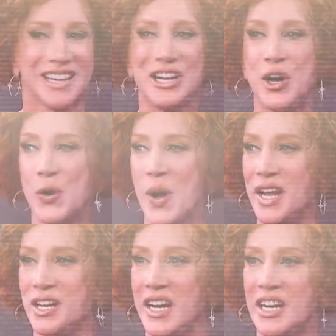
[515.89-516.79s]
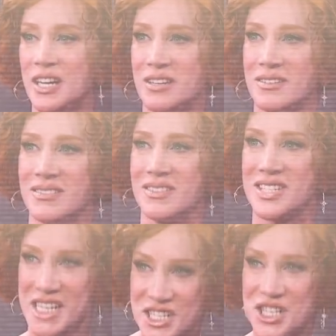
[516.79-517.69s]
you know, and
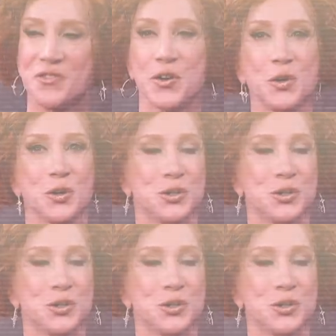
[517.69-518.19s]
since the photo